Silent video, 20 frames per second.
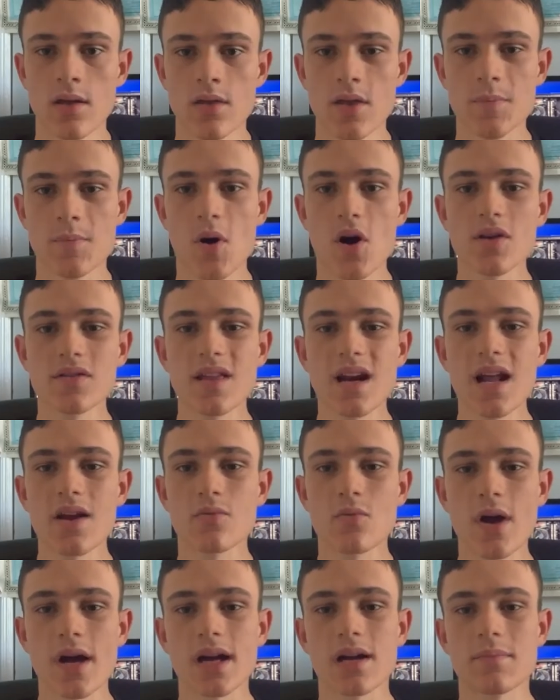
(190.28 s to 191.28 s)
The part that I
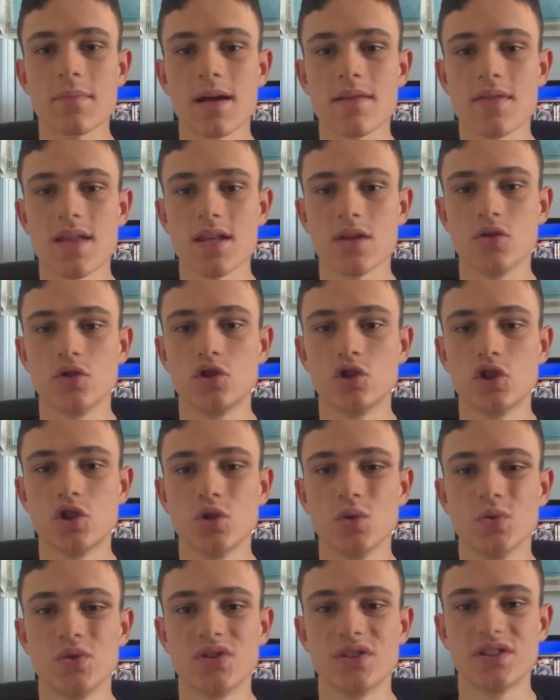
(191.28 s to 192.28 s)
recommend that you
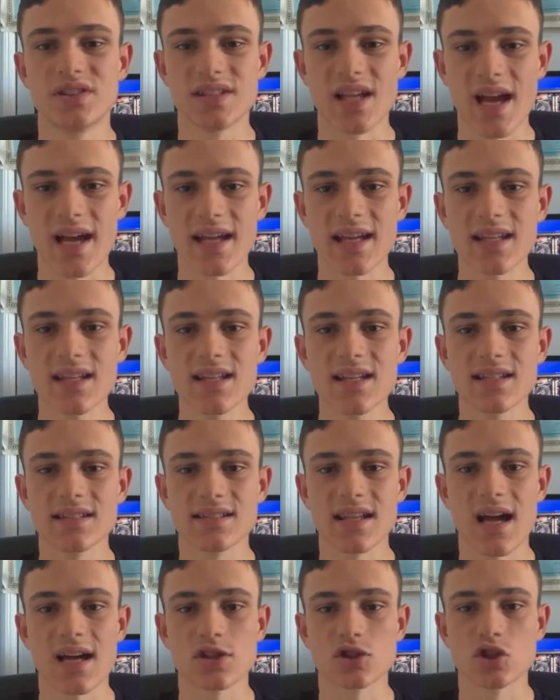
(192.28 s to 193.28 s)
choose second
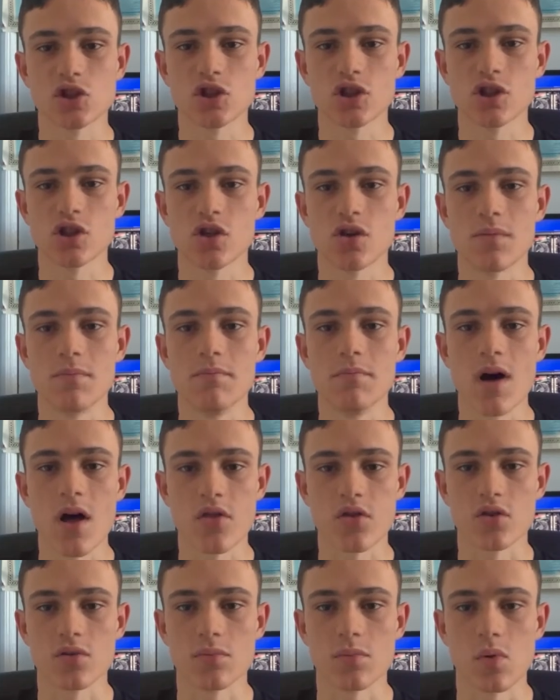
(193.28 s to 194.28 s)
is actually your
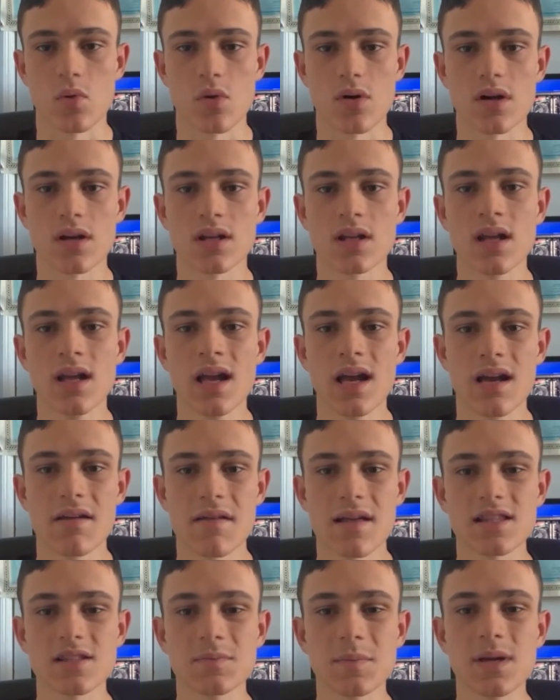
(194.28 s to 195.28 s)
motherboard. And
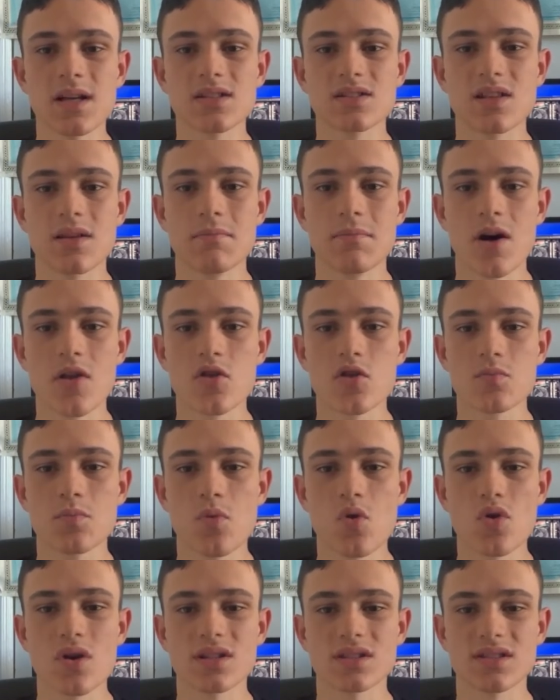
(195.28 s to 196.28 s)
that's because the
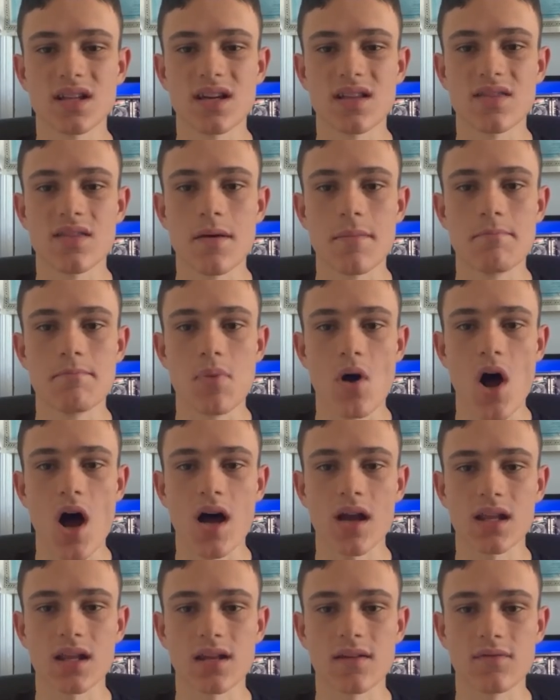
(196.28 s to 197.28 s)
motherboard is like the
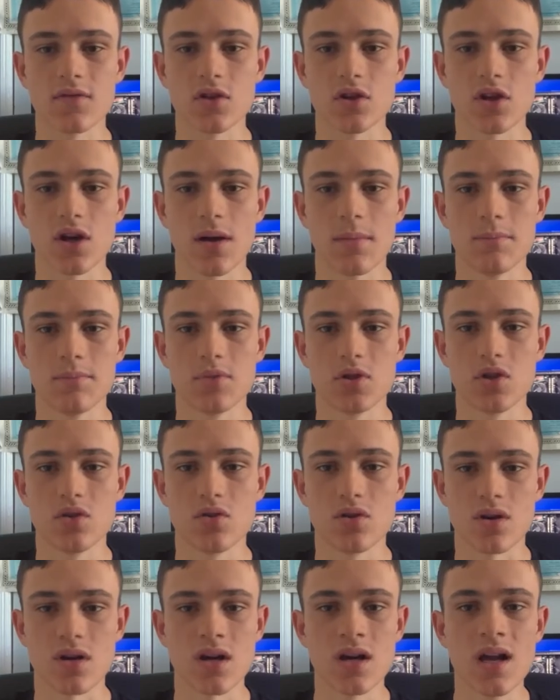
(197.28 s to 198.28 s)
body of your
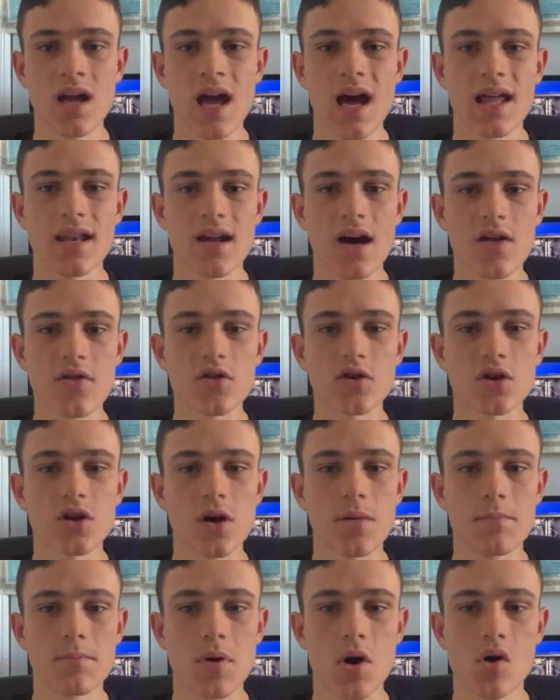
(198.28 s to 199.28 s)
computer, and other
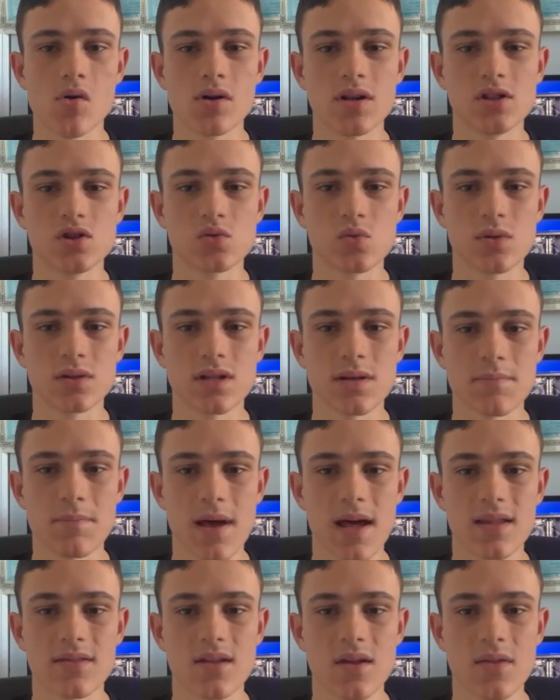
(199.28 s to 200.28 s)
components will
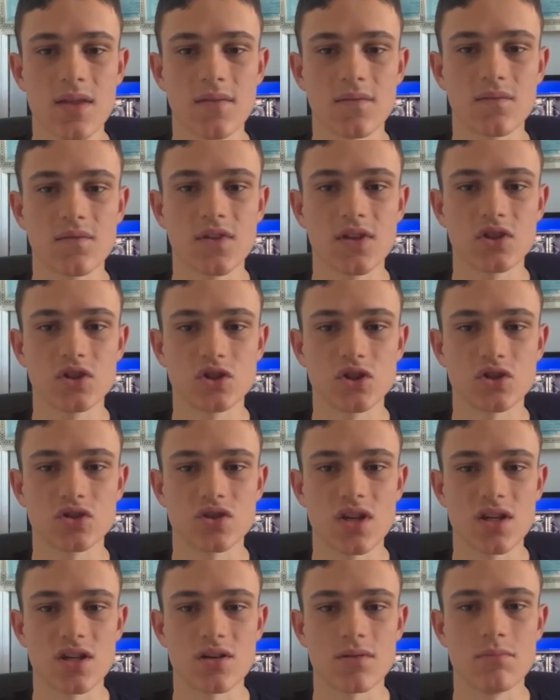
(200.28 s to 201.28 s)
depend on the features
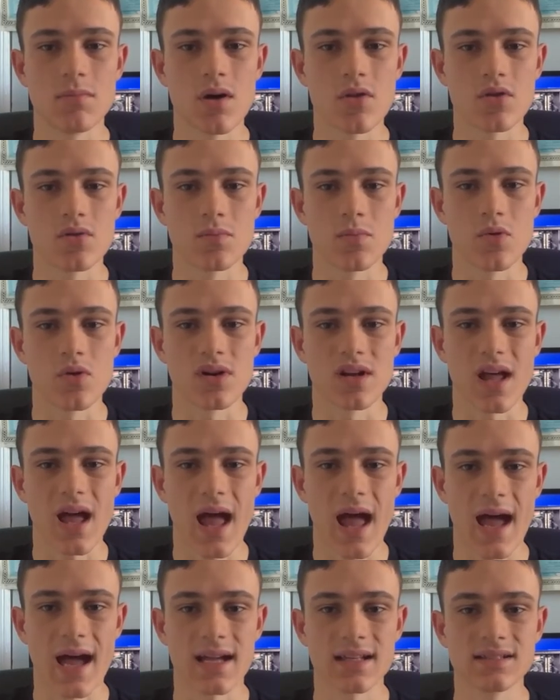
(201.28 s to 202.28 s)
that your motherboard
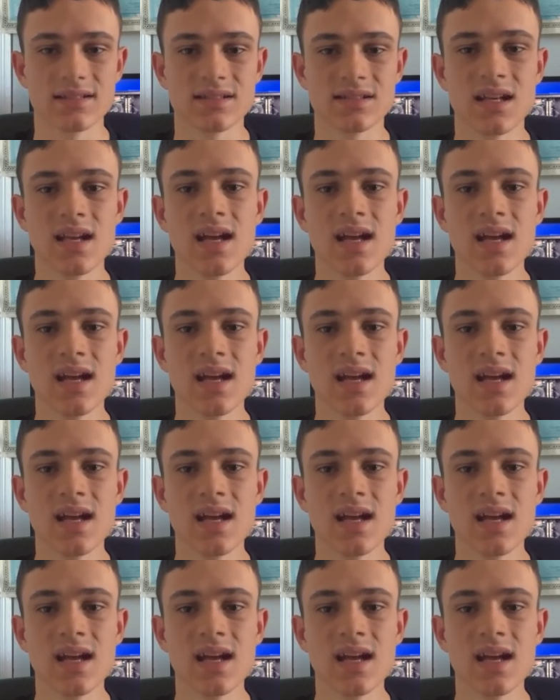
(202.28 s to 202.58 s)
has.